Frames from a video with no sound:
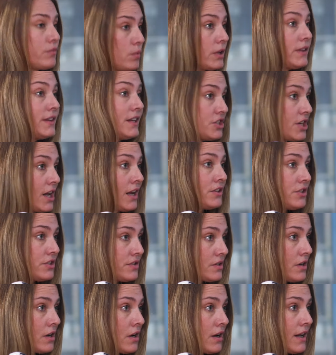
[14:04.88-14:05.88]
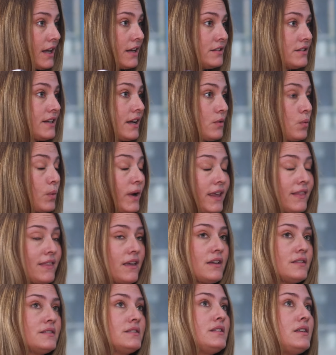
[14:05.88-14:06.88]
of what their challenges are and where
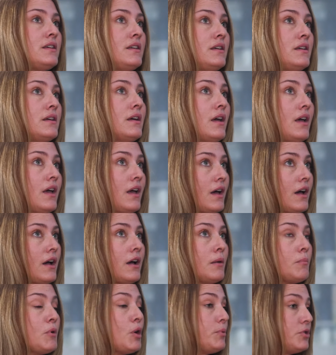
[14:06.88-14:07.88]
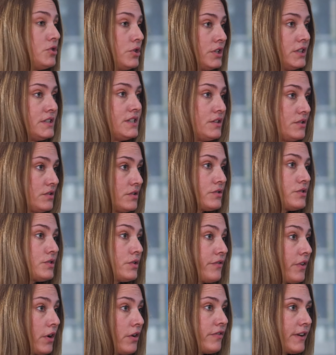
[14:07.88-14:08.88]
they see opportunities to
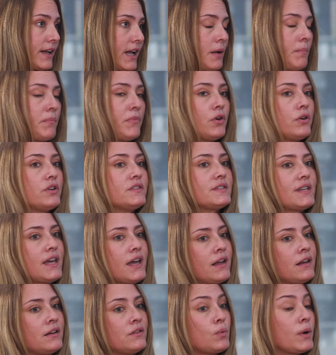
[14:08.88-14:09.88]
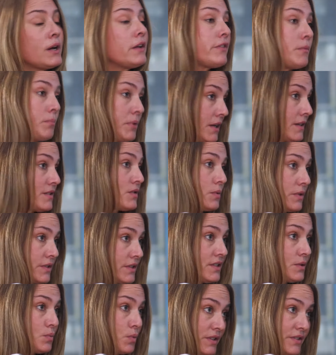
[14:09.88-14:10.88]
sort of overcome those. And one of the biggest
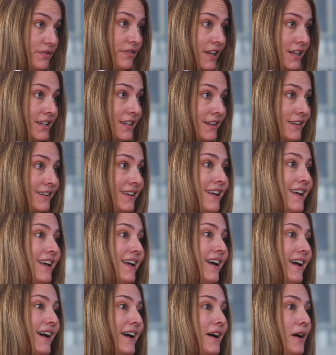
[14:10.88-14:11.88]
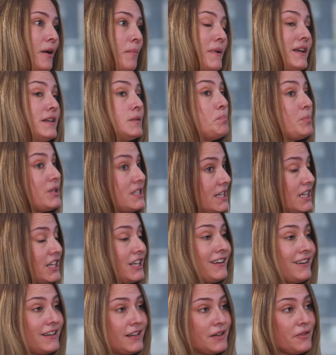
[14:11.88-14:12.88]
was funding. It's
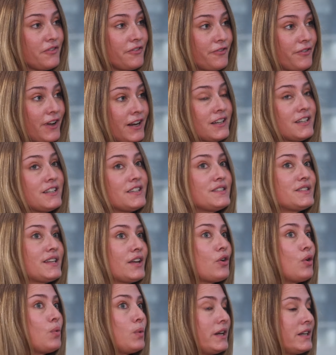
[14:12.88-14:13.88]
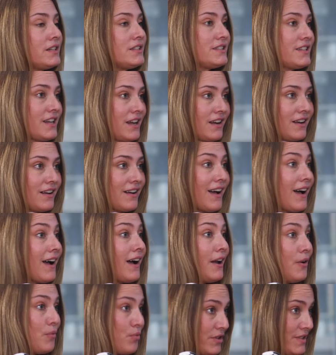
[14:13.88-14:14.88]
particularly funders that are willing to take
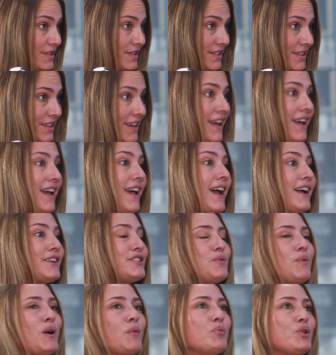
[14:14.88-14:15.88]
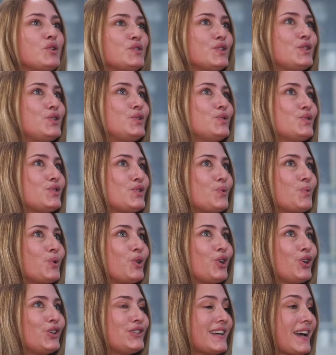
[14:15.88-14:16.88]
high risk. Actually, one person used the
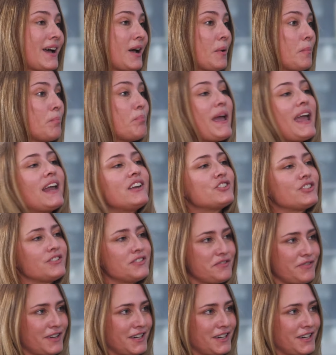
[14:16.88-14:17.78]
word patient